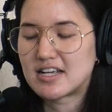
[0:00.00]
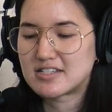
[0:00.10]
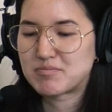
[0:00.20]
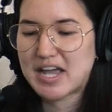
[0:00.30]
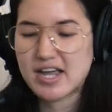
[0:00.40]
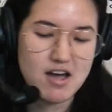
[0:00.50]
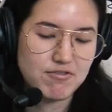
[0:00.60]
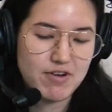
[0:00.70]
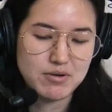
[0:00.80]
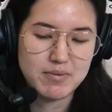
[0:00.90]
doesn't pay
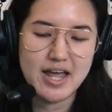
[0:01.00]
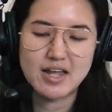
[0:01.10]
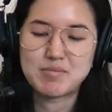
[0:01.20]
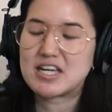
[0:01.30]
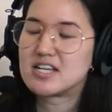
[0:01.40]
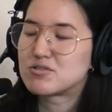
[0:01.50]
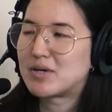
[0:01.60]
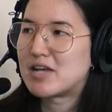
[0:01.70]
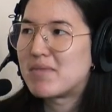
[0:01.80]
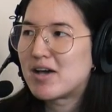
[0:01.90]
off right away because
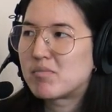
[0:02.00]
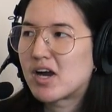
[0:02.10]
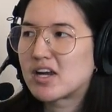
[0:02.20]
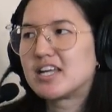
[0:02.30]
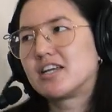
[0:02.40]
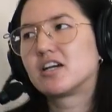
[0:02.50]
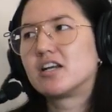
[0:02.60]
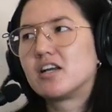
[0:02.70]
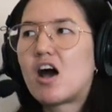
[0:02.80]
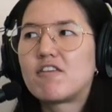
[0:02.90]
when i met mark he
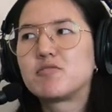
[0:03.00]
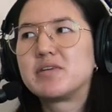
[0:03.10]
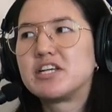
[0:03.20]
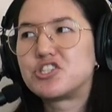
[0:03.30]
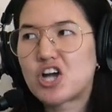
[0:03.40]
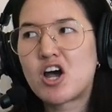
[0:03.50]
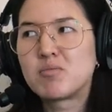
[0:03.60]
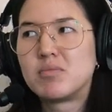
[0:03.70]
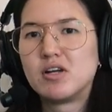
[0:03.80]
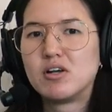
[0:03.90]
couldn't offer me a
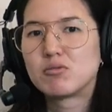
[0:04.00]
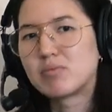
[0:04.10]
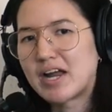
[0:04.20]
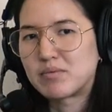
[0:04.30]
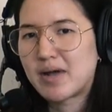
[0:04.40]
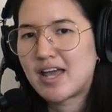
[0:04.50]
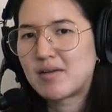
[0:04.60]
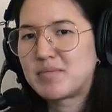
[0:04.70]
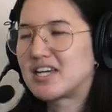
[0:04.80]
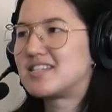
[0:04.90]
job right
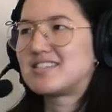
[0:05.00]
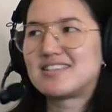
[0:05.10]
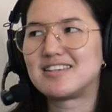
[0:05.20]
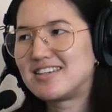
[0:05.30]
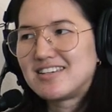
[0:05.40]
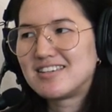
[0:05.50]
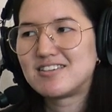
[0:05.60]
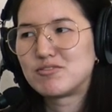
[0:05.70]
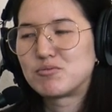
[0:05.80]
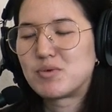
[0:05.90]
away because
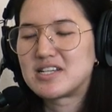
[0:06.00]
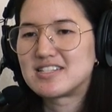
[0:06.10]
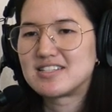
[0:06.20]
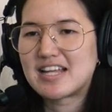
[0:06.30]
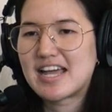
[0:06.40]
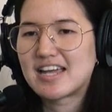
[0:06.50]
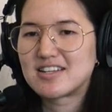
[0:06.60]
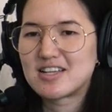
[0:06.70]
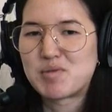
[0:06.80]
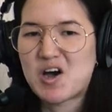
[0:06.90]
he wasn't
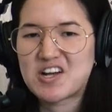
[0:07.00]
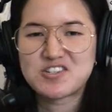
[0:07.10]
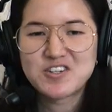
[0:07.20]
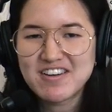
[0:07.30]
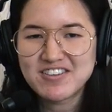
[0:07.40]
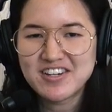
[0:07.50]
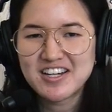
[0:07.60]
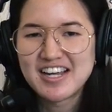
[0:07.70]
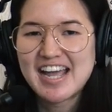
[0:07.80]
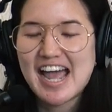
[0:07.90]
like a boss or
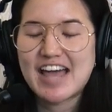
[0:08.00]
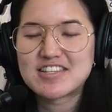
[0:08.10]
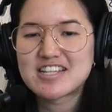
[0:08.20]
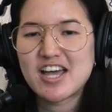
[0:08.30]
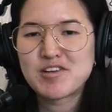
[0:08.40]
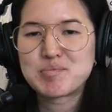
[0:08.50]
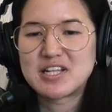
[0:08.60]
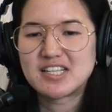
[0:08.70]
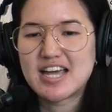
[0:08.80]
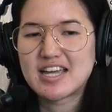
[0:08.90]
whatever at the time
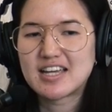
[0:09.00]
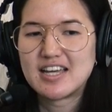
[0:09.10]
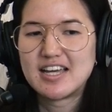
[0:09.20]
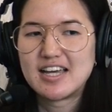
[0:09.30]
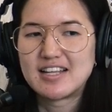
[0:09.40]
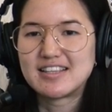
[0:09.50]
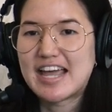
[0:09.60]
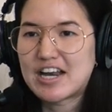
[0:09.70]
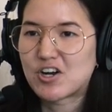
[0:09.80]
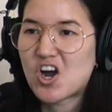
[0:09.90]
but like
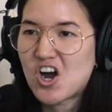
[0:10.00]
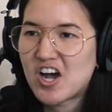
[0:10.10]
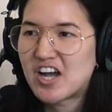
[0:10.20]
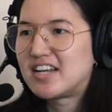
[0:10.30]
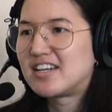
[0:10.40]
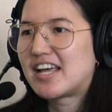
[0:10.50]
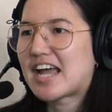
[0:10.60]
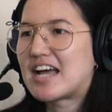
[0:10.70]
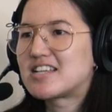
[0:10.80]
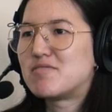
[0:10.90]
later on
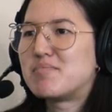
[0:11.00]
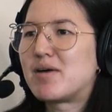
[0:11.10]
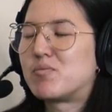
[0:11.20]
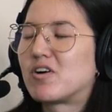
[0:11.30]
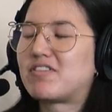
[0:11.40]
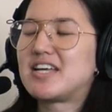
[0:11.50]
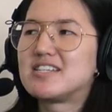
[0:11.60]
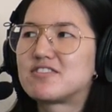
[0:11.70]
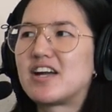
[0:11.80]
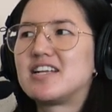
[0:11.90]
like as i met more of
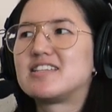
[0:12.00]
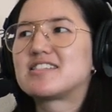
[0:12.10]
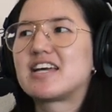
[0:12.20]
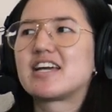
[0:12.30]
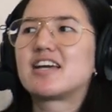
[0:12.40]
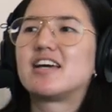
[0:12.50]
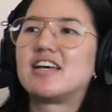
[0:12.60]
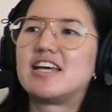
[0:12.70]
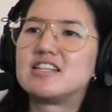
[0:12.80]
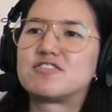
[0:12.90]
his friends like
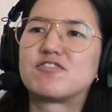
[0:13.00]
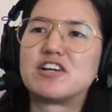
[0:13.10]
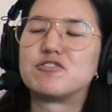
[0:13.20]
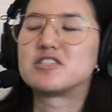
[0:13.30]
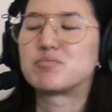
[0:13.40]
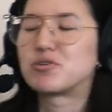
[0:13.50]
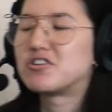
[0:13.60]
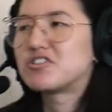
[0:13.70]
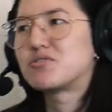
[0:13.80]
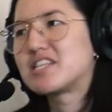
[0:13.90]
his friend who is a
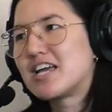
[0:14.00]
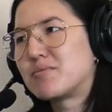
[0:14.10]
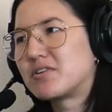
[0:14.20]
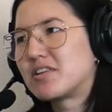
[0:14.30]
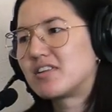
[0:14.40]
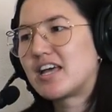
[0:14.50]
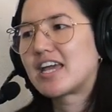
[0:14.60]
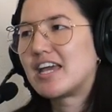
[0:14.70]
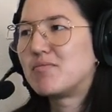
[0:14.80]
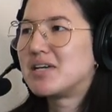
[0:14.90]
producer was able to
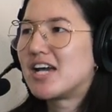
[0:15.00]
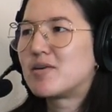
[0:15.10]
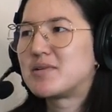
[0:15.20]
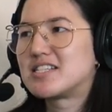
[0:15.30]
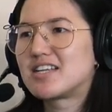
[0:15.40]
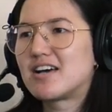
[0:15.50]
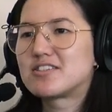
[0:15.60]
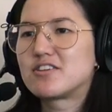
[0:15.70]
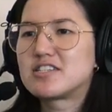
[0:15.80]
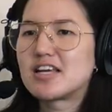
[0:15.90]
like hit me up and yeah.
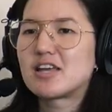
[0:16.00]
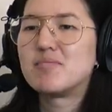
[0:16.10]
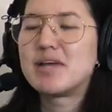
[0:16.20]
stuff so it's like it